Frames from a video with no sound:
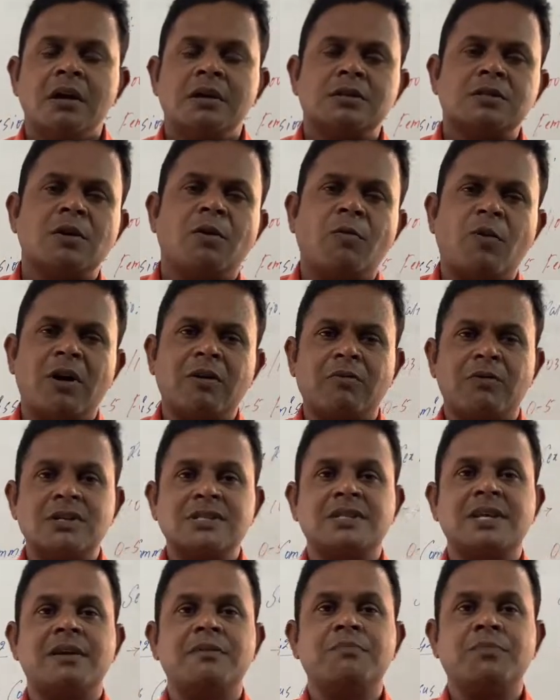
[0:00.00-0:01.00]
So, what
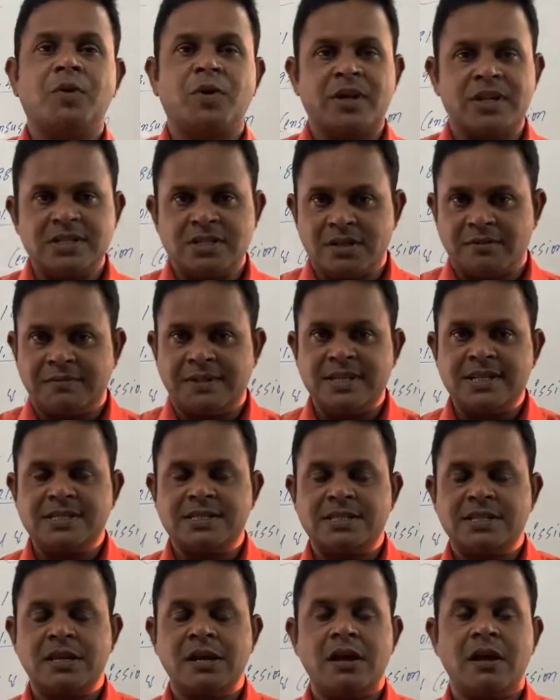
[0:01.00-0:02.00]
was the importance of
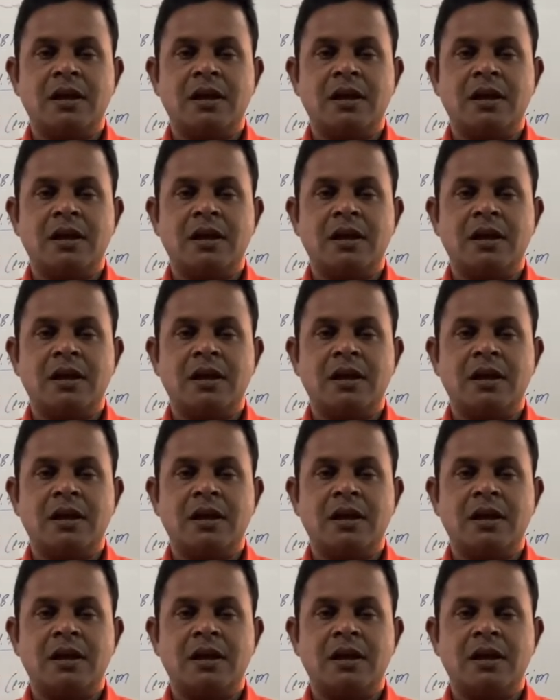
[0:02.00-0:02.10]
this?